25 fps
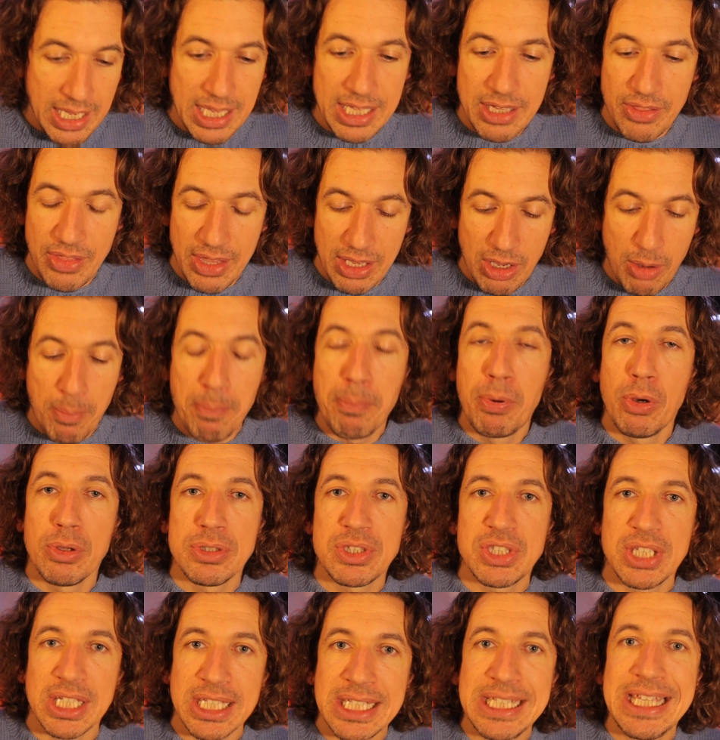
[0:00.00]
They are put
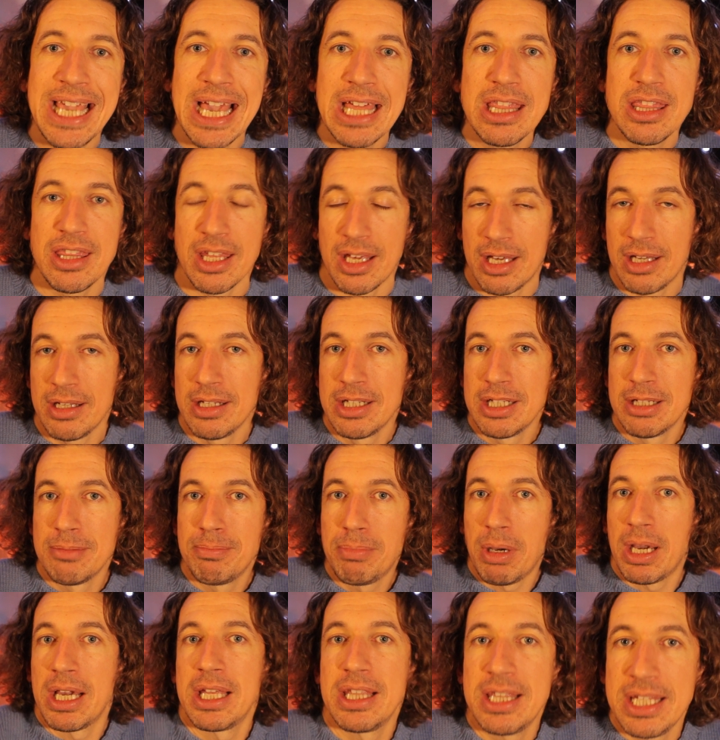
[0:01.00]
together
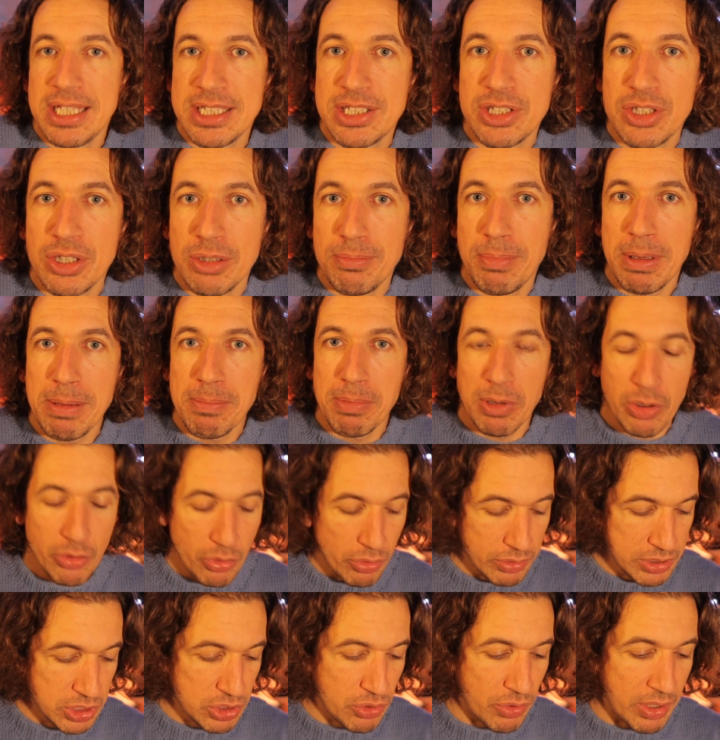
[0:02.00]
by these two people in
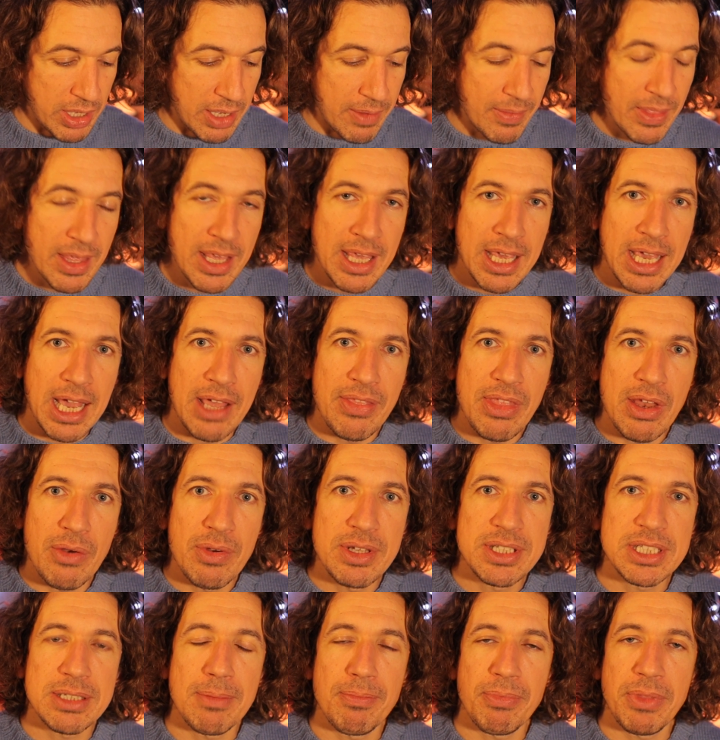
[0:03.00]
Austria, and there
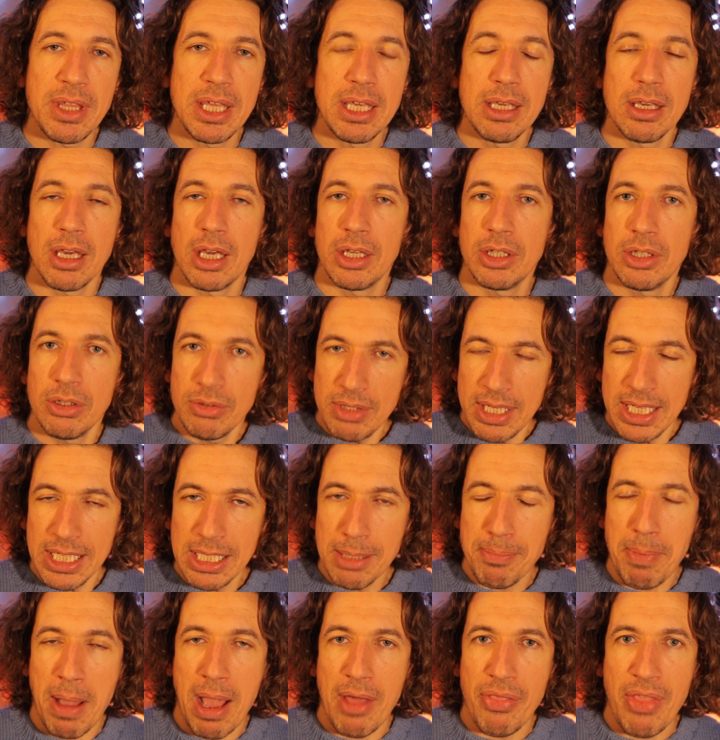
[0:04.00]
is something unique
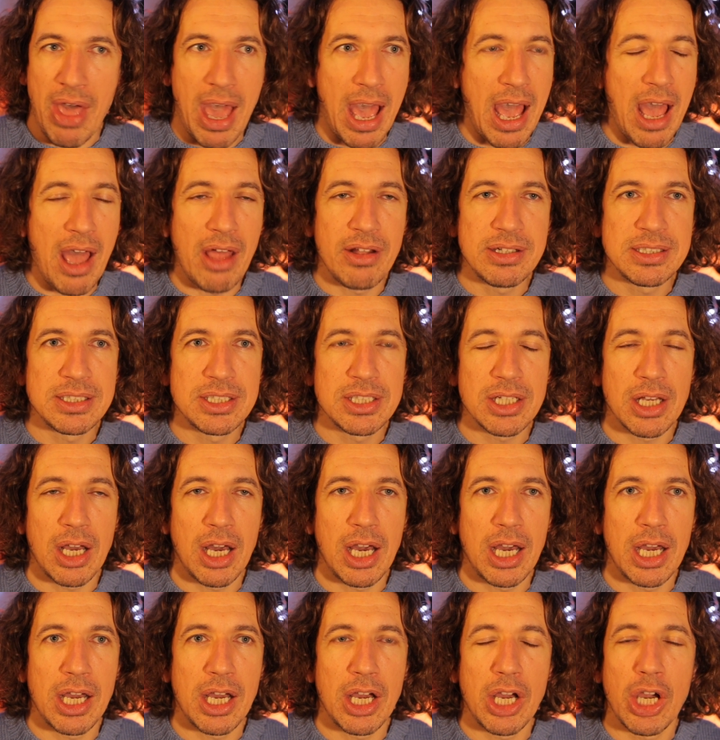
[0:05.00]
about that, and
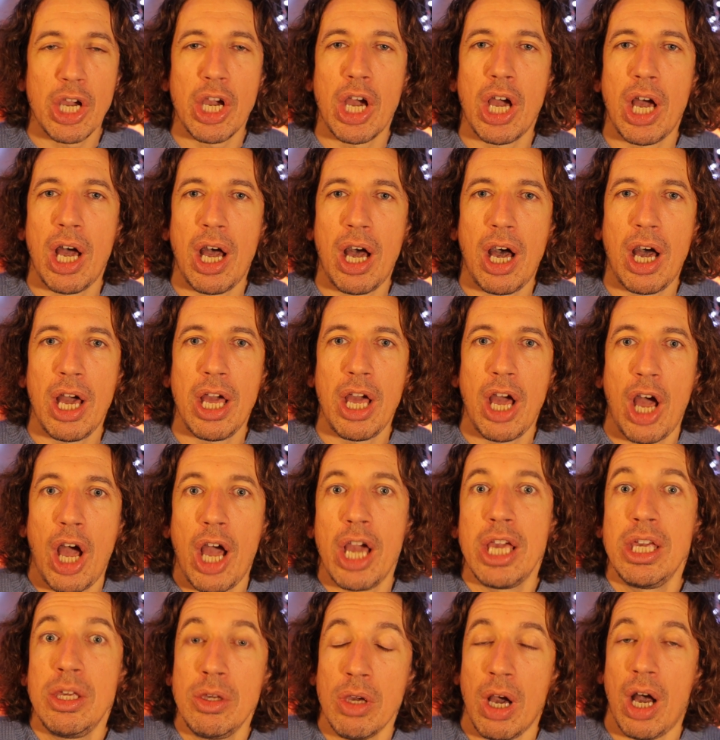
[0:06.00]

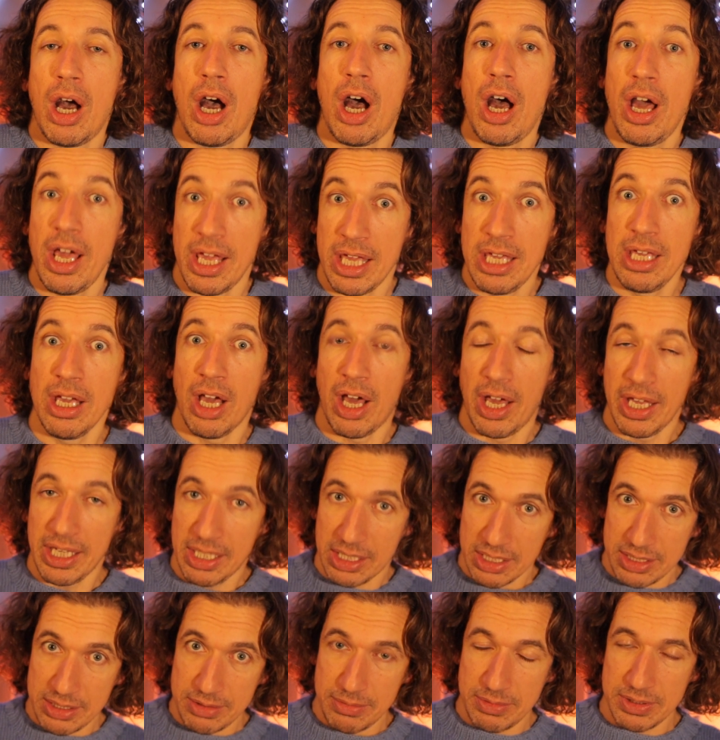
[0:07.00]
I
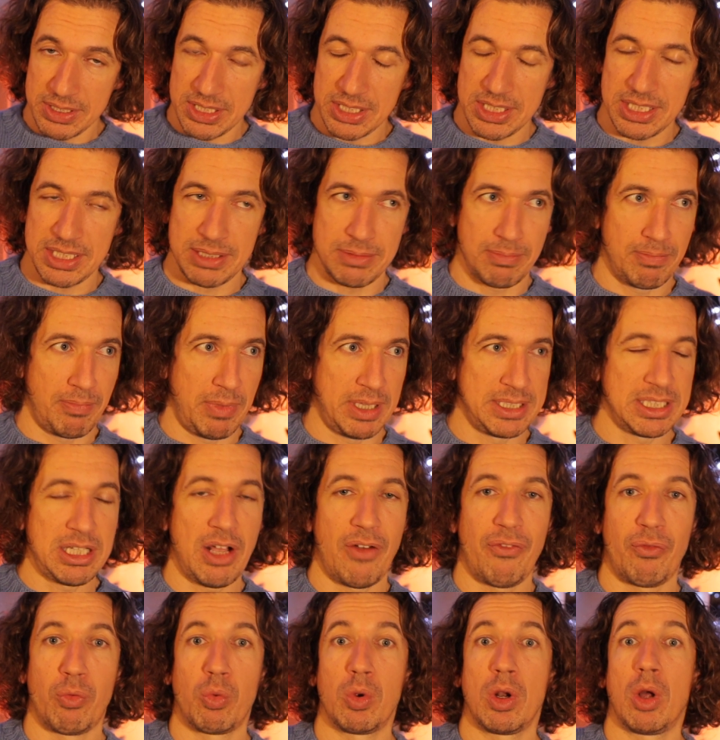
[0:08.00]
can
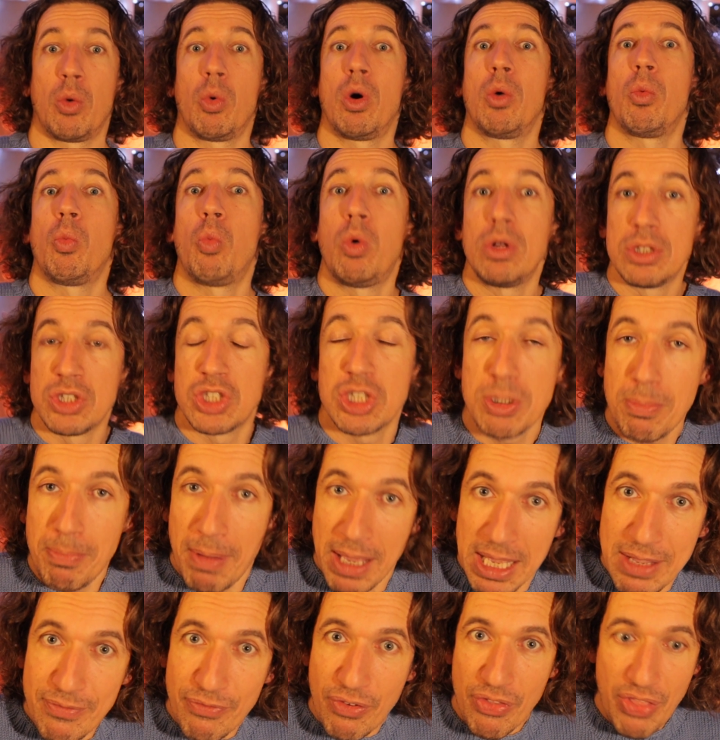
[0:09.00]
myself want to
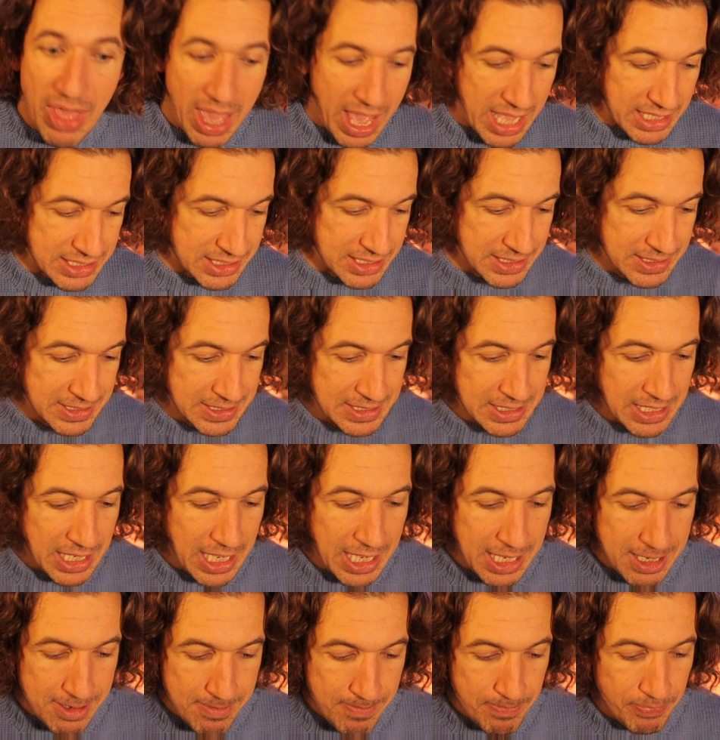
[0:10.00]
pay for that,
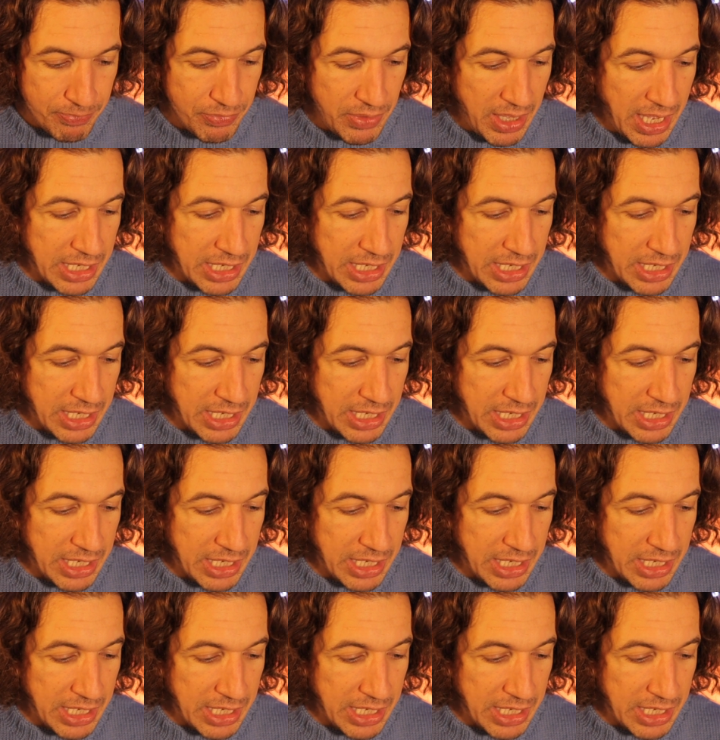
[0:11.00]
and